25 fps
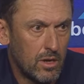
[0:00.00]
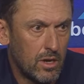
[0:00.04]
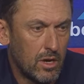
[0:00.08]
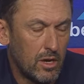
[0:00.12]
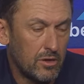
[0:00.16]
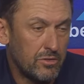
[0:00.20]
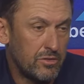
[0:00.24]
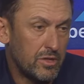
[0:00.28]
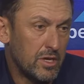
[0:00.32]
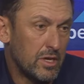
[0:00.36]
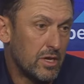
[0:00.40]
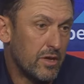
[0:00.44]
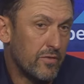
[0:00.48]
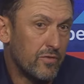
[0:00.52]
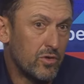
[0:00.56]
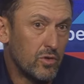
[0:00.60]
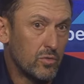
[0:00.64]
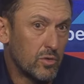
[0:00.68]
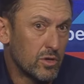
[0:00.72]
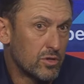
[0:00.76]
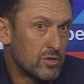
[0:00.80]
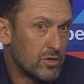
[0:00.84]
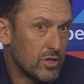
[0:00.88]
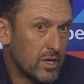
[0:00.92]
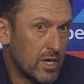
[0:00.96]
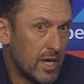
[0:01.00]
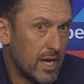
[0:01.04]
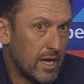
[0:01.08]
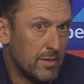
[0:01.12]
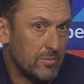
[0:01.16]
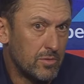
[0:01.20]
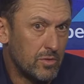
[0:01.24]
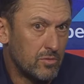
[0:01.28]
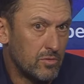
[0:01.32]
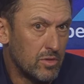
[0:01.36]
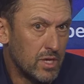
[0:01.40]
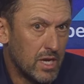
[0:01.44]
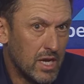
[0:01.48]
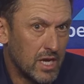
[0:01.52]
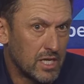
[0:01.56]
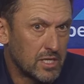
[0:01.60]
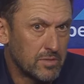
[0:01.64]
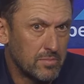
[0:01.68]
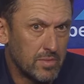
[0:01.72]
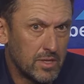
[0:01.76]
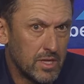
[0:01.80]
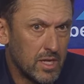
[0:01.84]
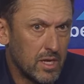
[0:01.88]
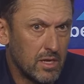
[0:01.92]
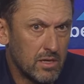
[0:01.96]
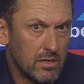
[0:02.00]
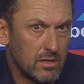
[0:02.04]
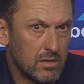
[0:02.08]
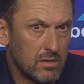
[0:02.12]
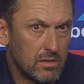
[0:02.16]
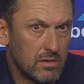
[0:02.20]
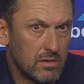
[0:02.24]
I think if you watch the game, you wouldn't ask me that,